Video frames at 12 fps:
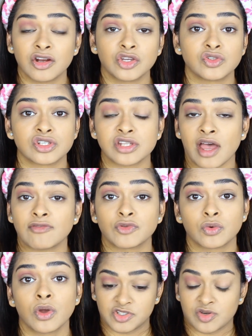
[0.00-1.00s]
You just have
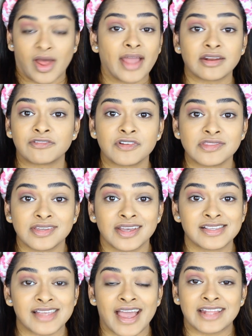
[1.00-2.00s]
to try different
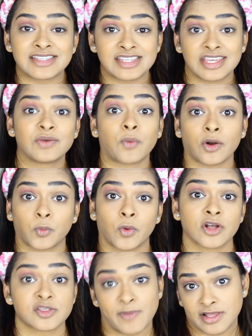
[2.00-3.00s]
things and see what
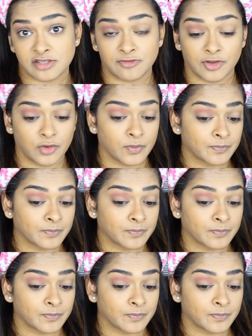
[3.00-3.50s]
works best for you.